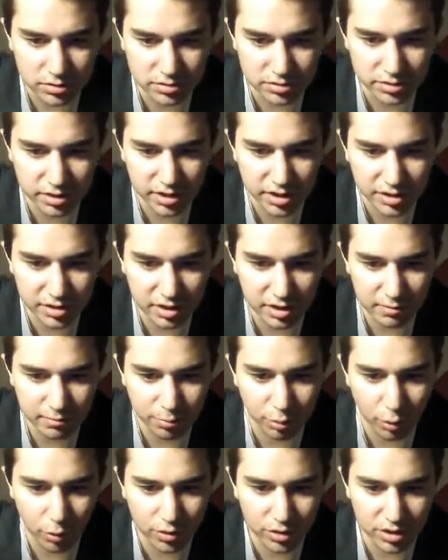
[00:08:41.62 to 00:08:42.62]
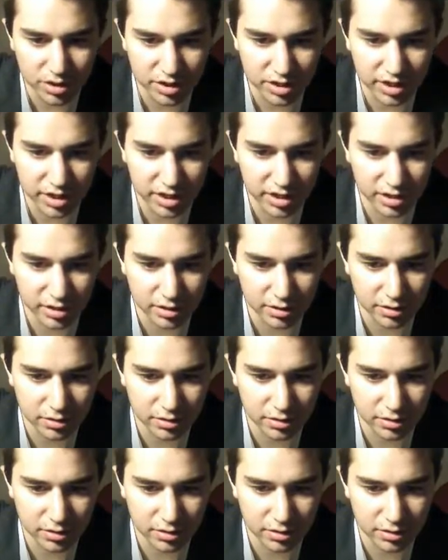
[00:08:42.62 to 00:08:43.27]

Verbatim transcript: there anything important here?